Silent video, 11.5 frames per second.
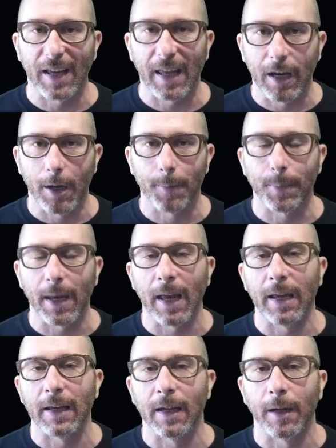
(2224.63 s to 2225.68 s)
up
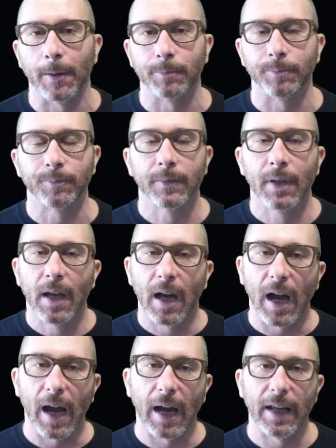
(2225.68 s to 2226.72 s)
a
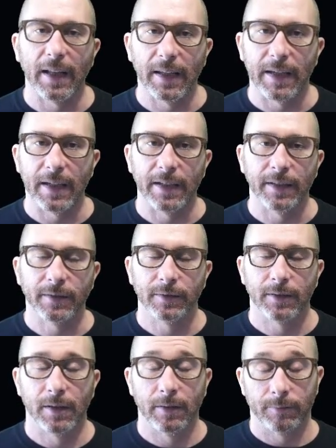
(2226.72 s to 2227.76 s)
highly
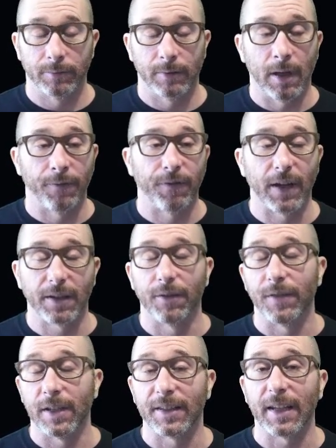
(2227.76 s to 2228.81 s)
effective,
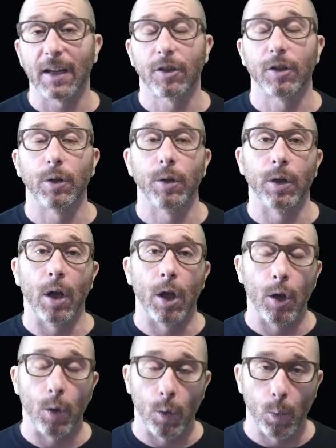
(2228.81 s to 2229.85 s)
it's actually
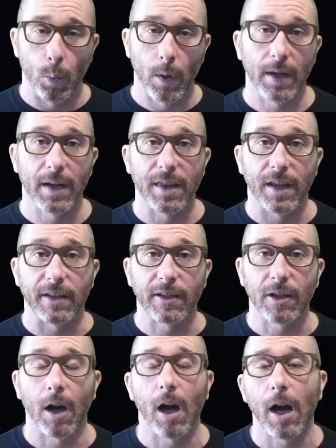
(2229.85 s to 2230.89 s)
one of the
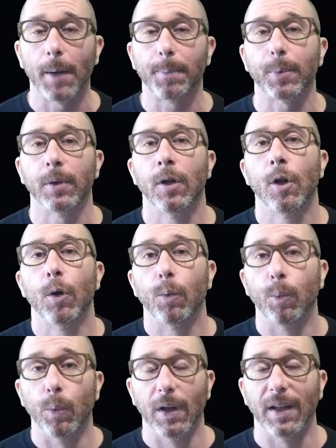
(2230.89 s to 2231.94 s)
top
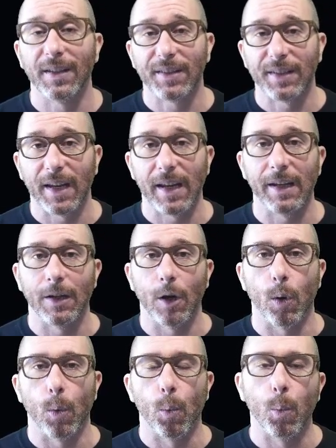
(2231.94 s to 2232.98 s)
real estate
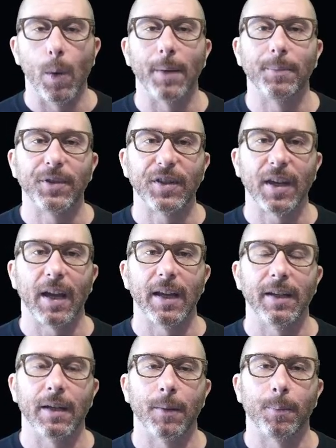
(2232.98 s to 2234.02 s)

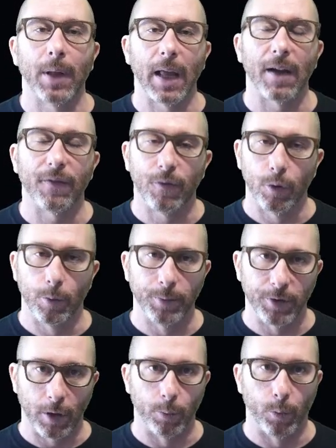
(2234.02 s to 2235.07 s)
website platforms
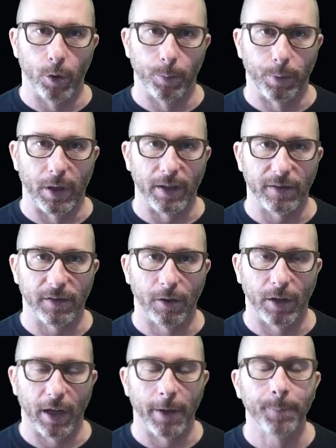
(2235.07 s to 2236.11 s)
on WordPress.
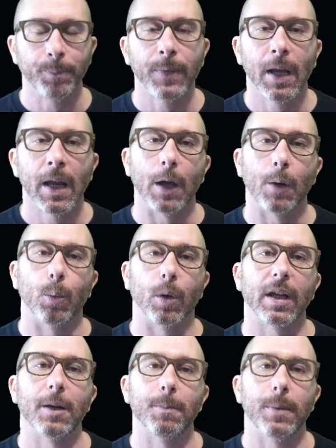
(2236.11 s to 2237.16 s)
Okay. And we're
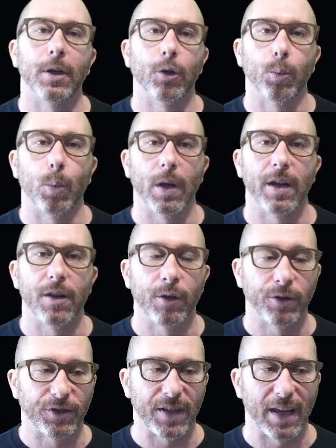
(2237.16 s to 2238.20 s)
going to build one of
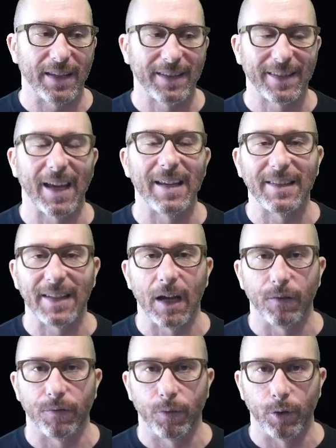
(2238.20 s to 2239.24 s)
those sites
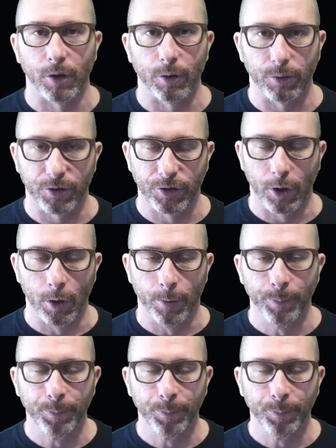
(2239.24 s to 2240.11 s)
out for you. So